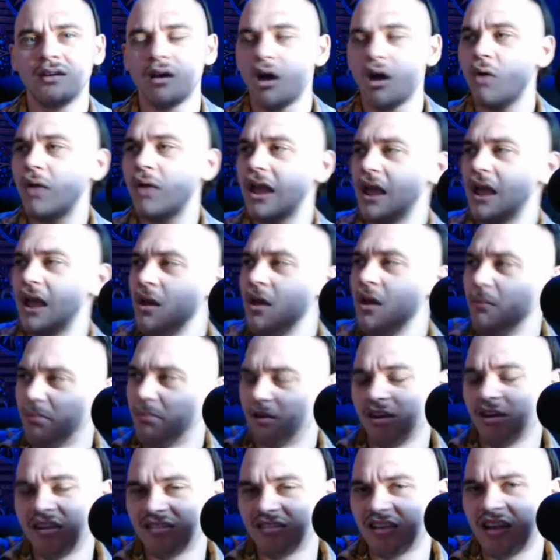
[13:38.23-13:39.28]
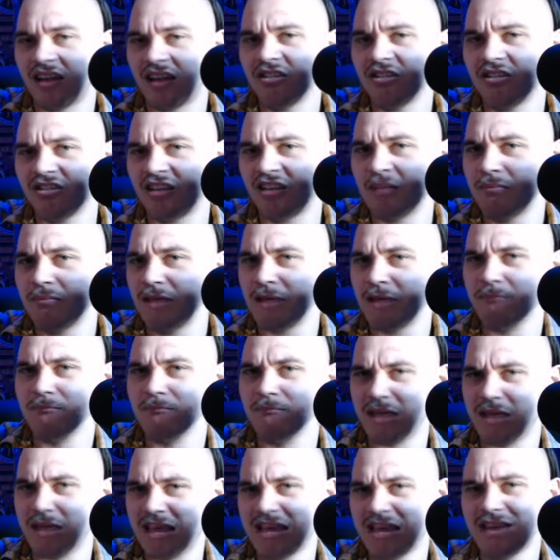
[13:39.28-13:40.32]
Okay, Bernie Sanders can be
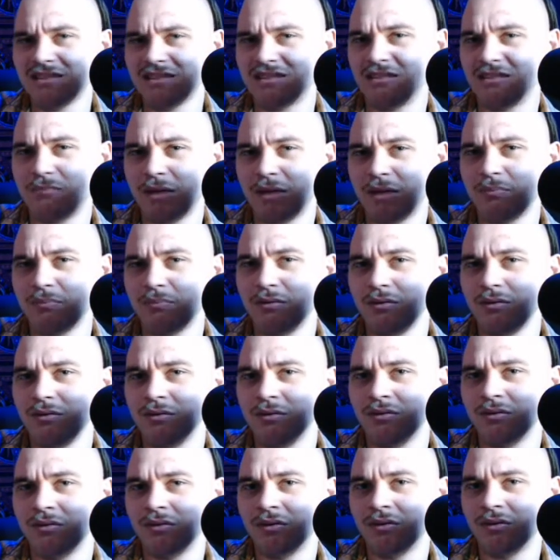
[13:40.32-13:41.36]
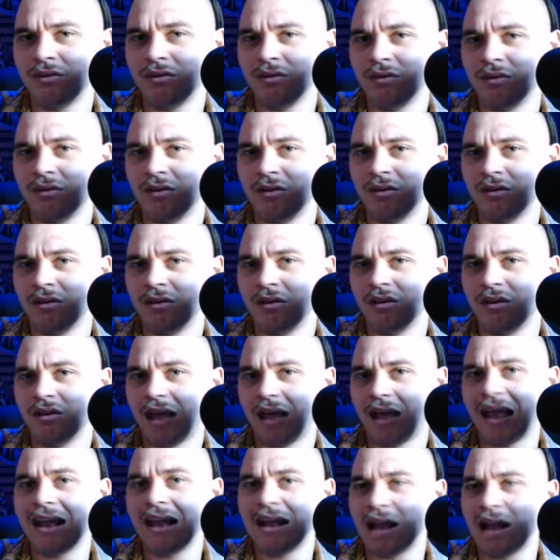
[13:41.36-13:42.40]
mean to people
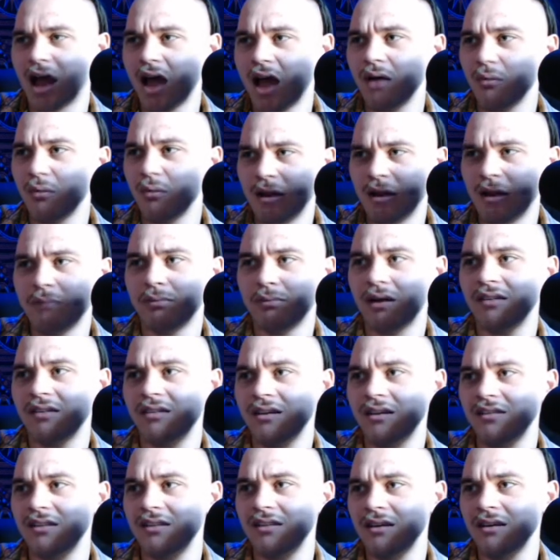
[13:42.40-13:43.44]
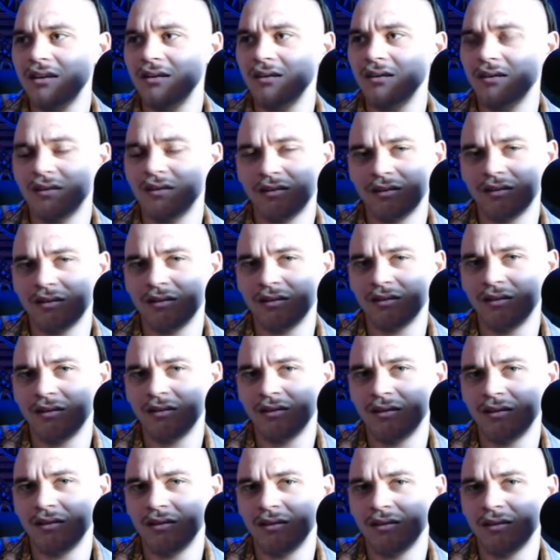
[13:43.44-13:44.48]
and not win presidency,
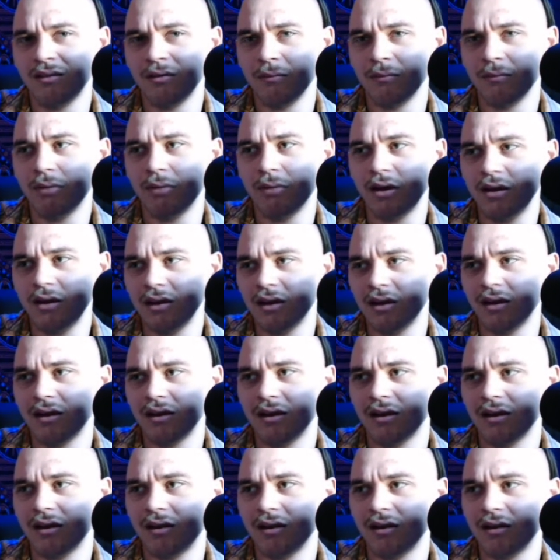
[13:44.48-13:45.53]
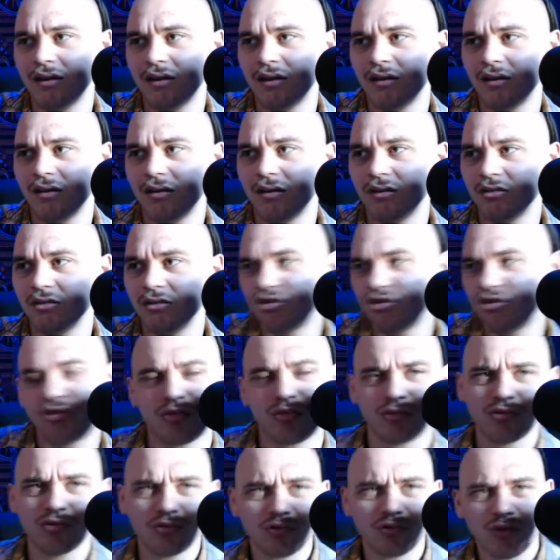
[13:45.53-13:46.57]
but
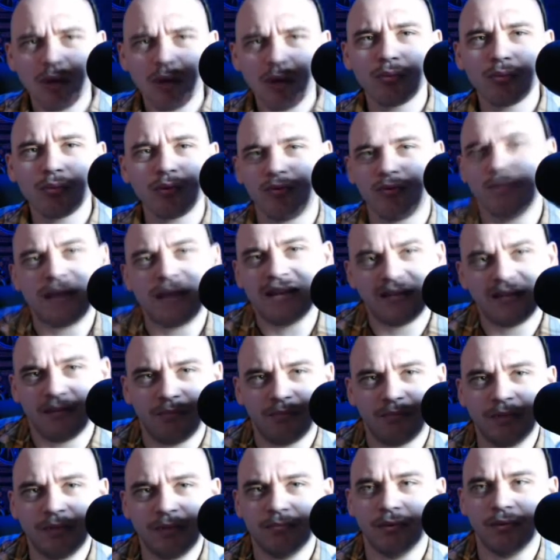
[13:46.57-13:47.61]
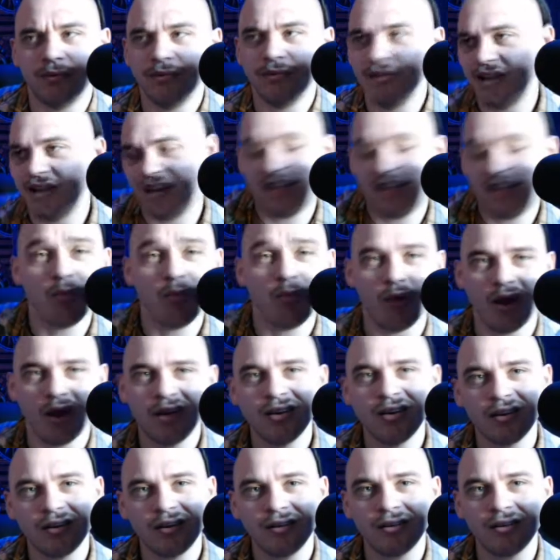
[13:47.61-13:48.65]
Trump was mean to people and he won.